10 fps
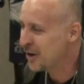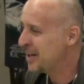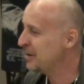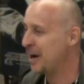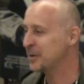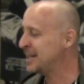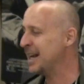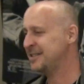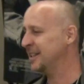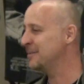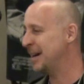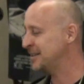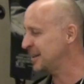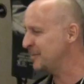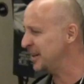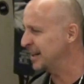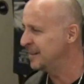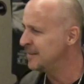No, he and I were texting about something.